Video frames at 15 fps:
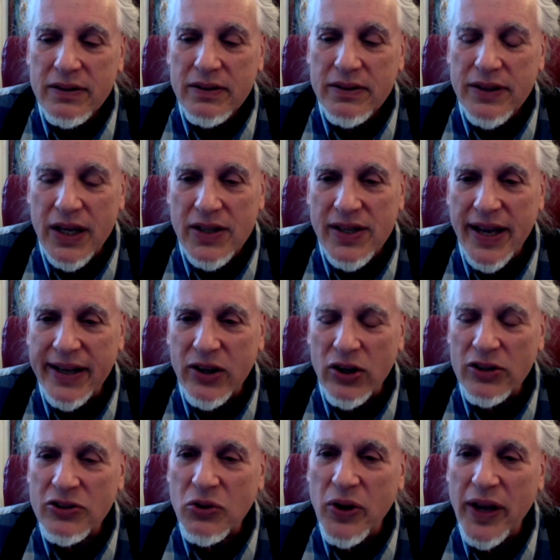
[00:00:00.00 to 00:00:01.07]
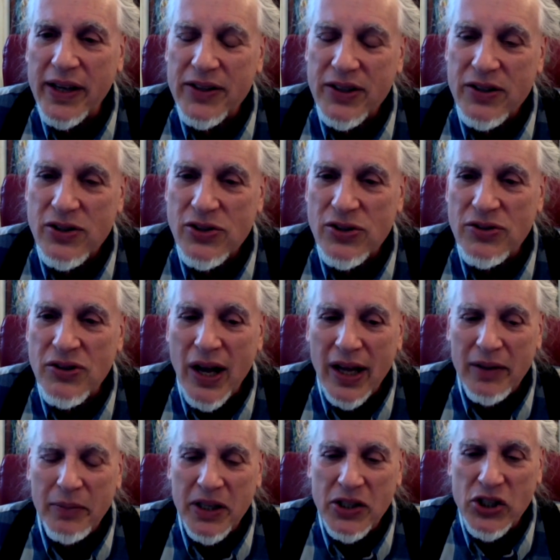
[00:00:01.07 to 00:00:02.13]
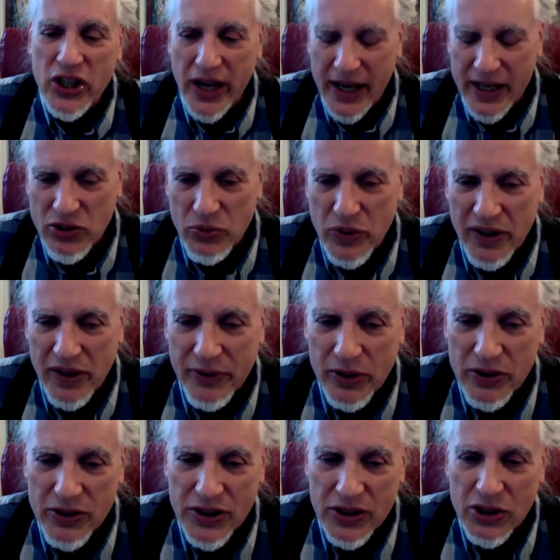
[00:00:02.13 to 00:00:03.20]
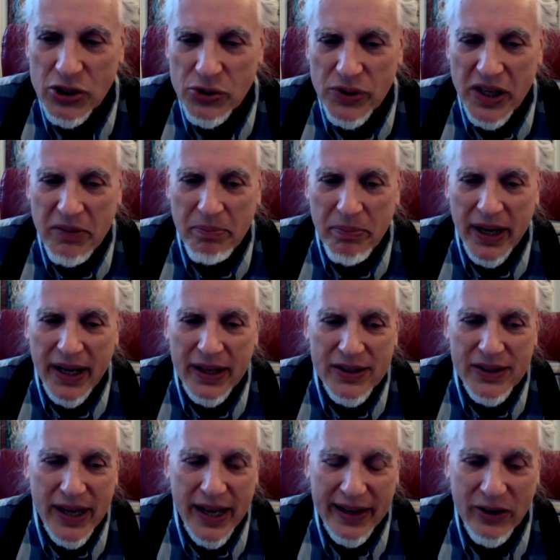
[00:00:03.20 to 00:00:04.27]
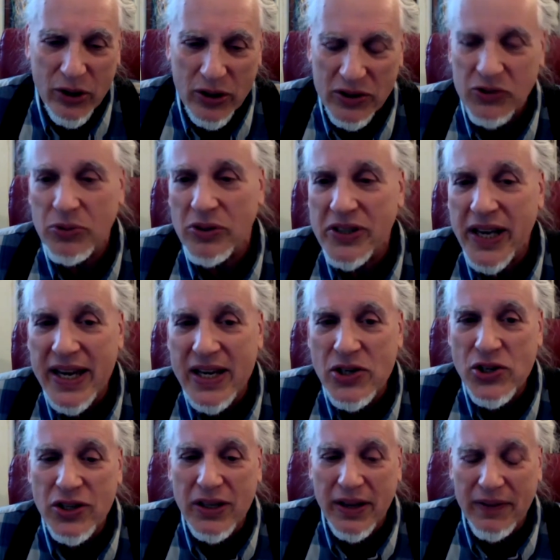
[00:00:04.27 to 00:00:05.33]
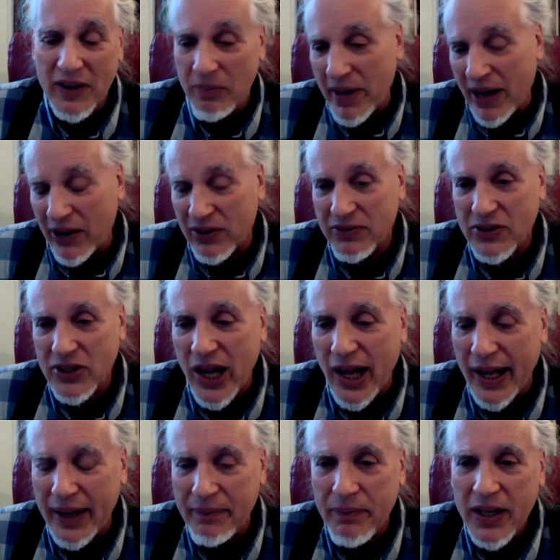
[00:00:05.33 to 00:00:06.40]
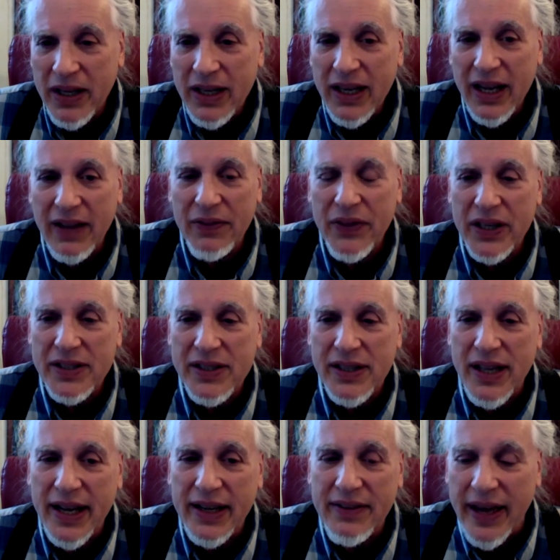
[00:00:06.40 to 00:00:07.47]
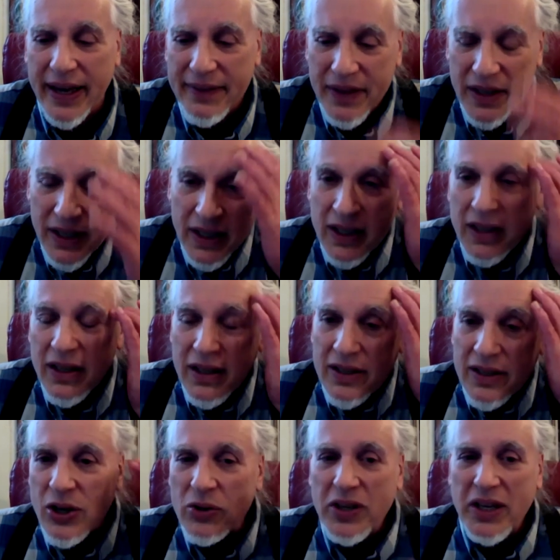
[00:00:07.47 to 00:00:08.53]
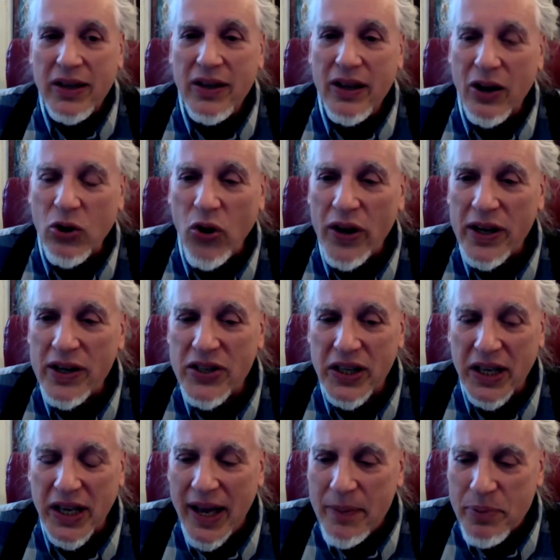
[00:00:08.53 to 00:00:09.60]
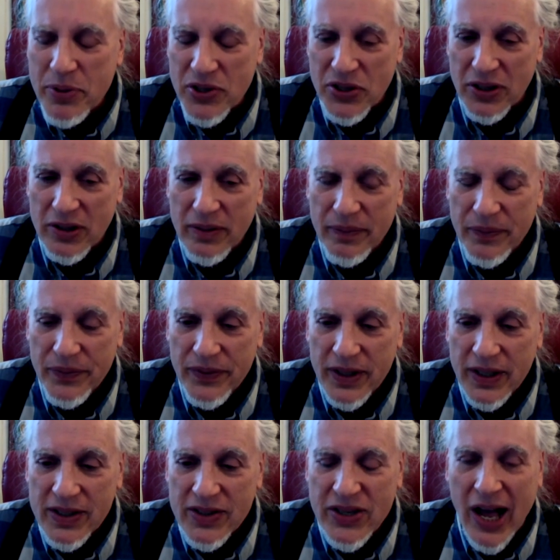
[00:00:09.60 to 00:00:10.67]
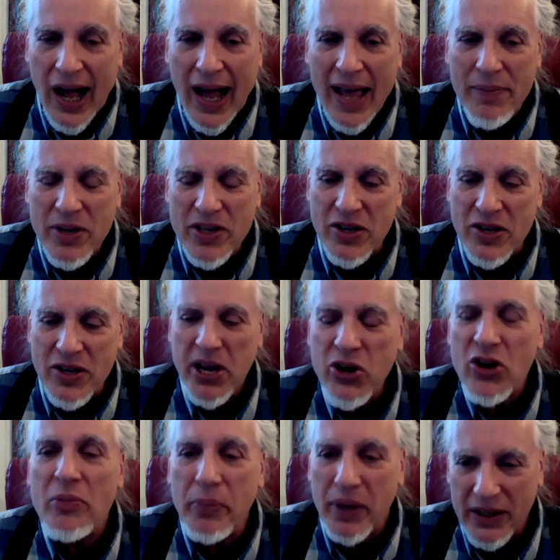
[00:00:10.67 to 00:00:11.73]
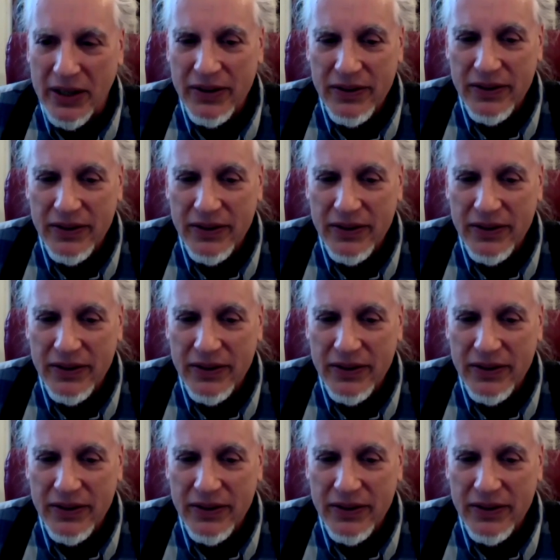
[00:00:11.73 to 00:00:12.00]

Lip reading: things like earthquakes and tsunami change rivers and stream beds and Earth's rotation and the amount of time and things like that. So according to Gebser, time is a pyramid.